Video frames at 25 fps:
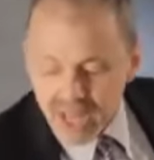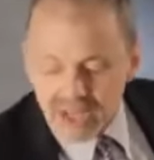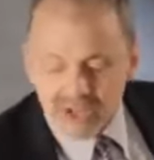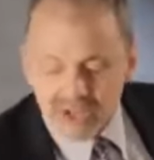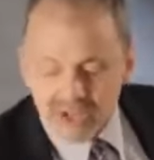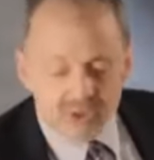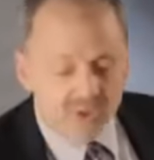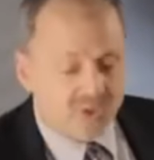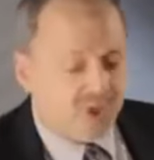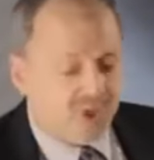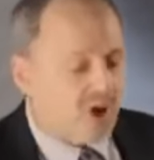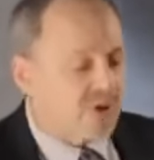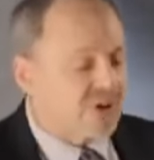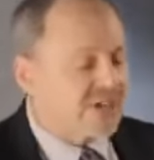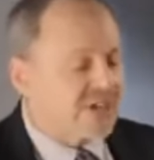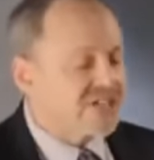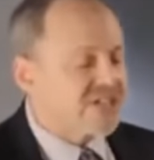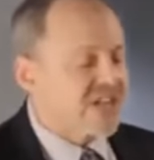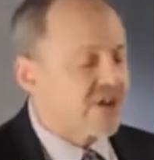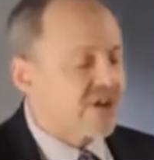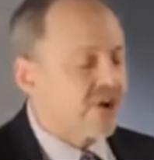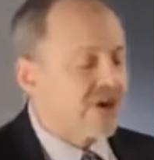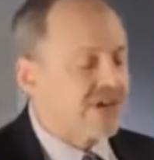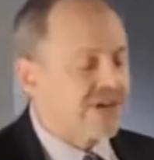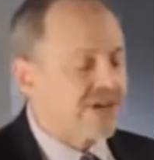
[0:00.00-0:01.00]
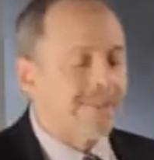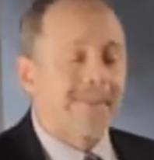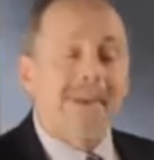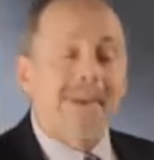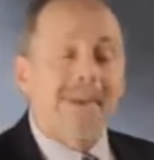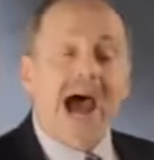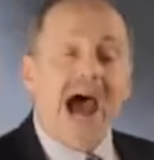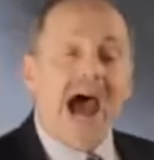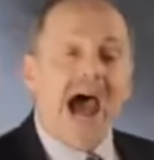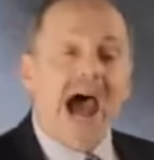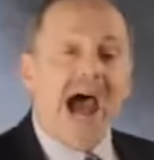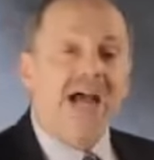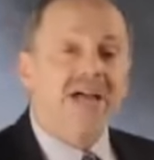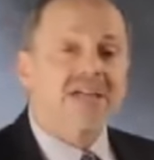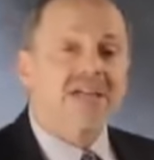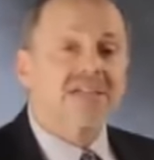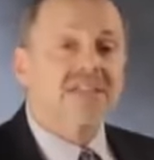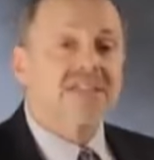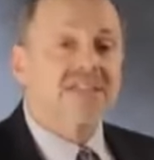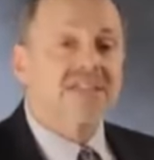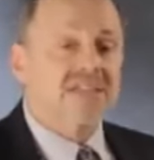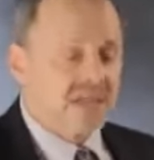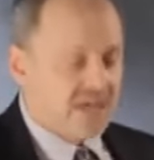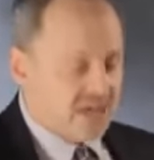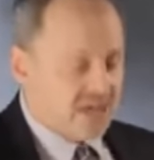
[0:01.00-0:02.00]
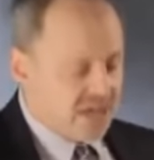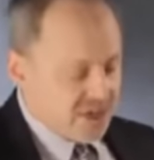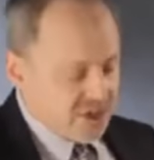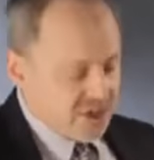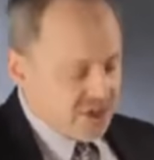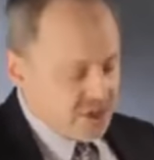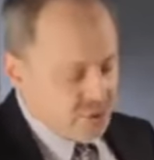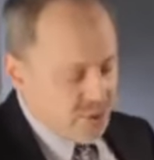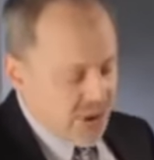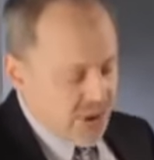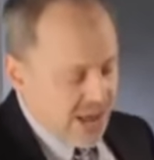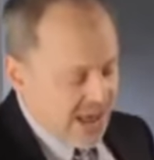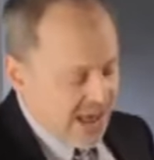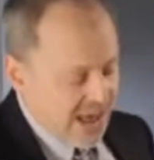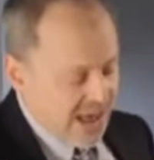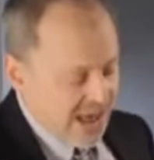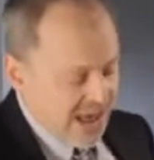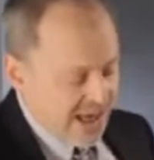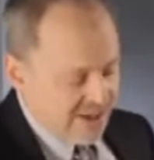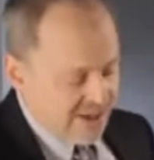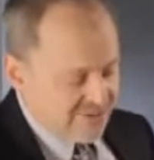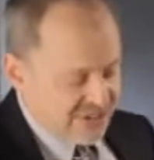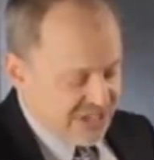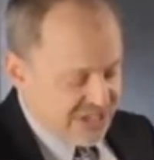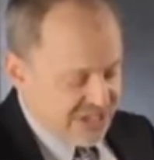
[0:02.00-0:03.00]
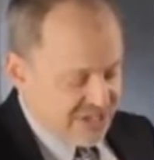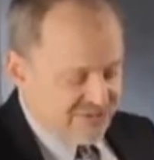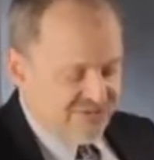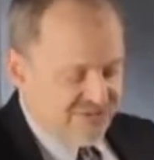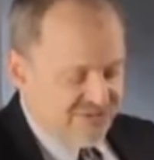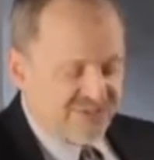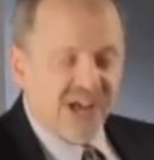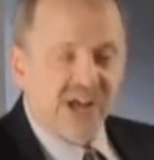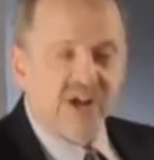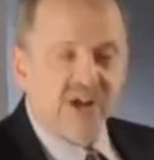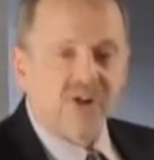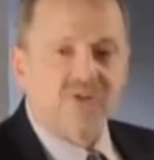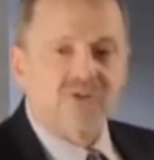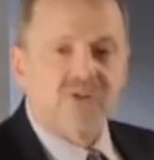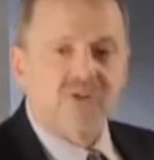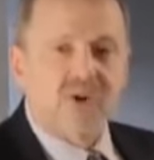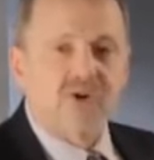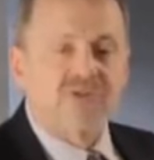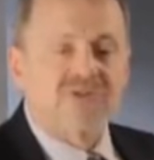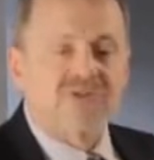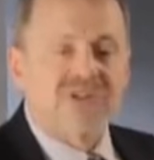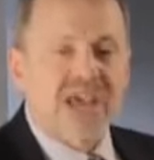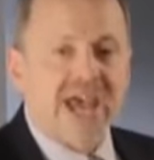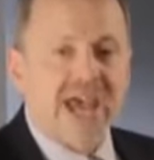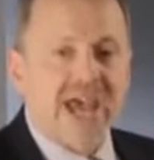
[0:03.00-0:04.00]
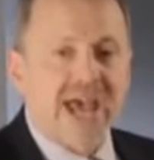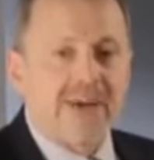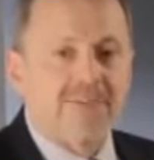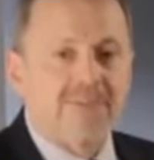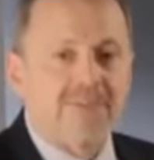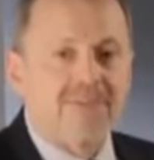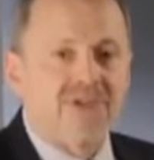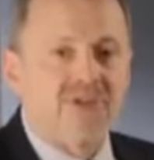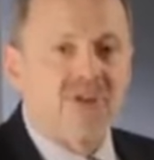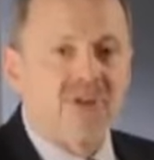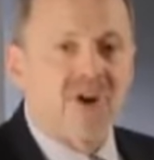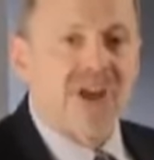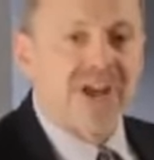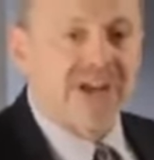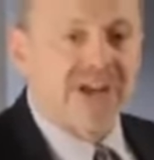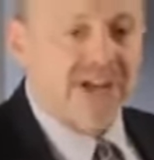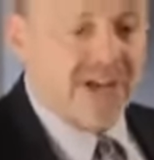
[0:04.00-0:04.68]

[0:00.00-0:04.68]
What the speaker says: You'll notice that on your box, you have these Velcro tabs on